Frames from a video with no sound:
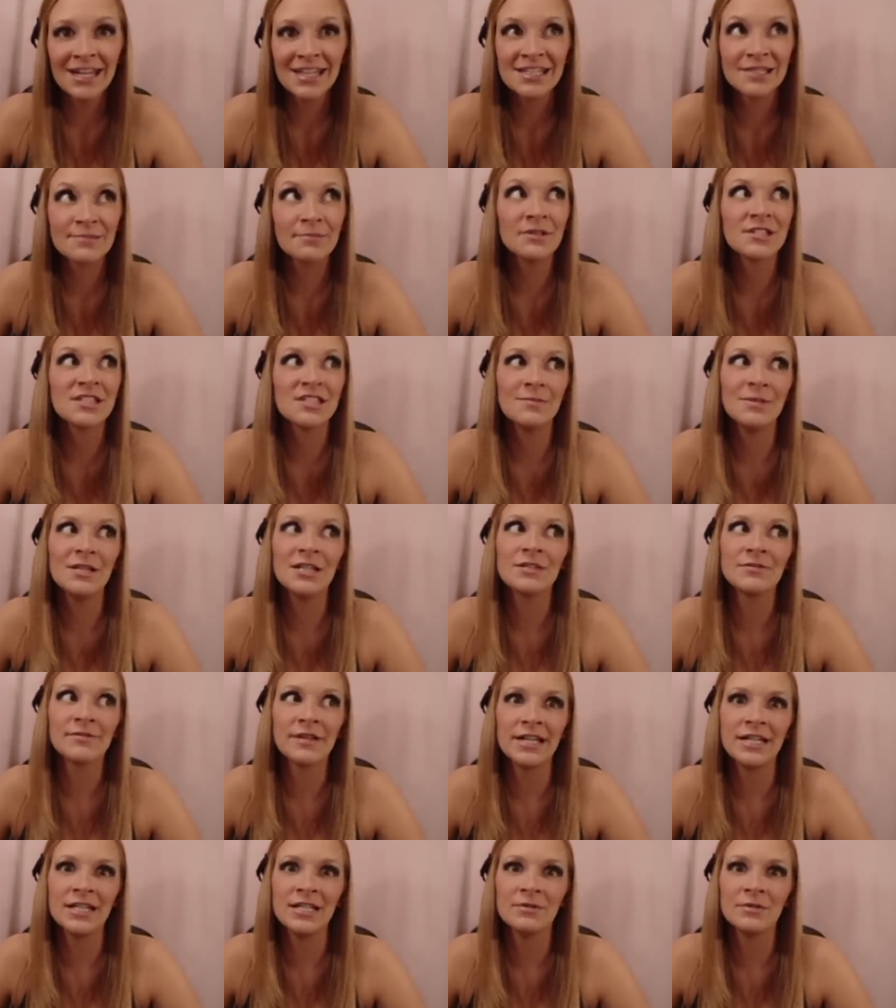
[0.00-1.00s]
It's supposed to be a
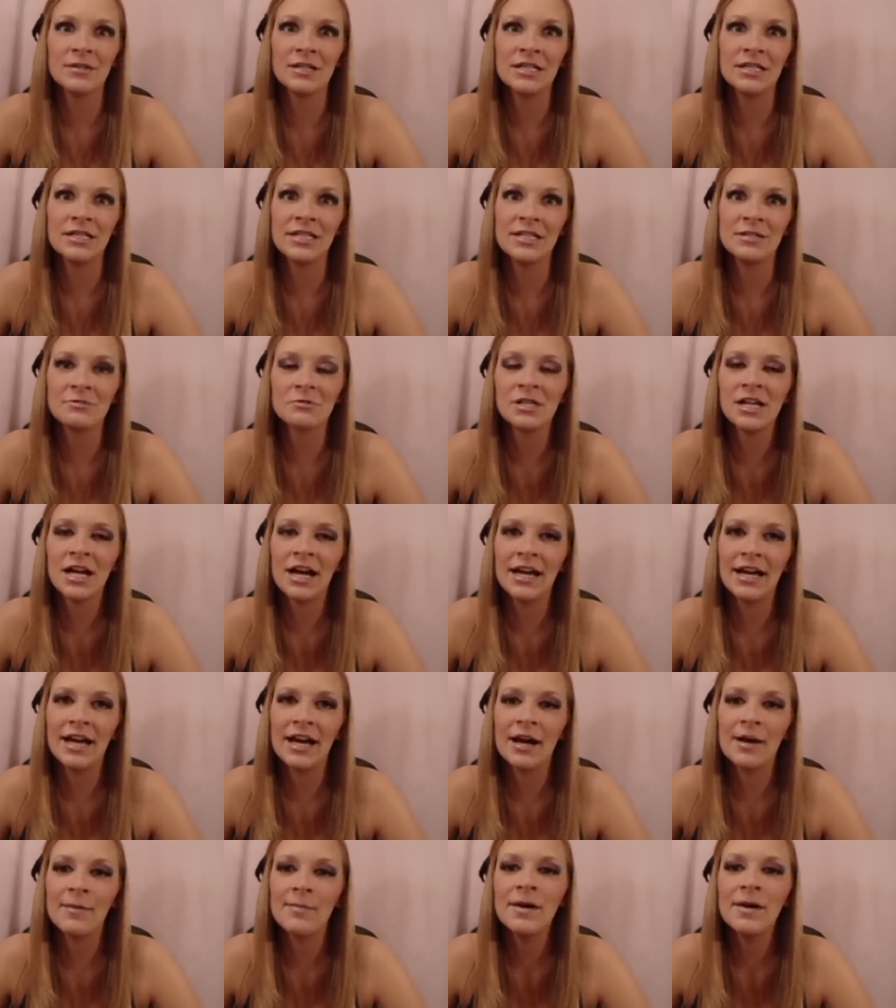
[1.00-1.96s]
rainy one here where I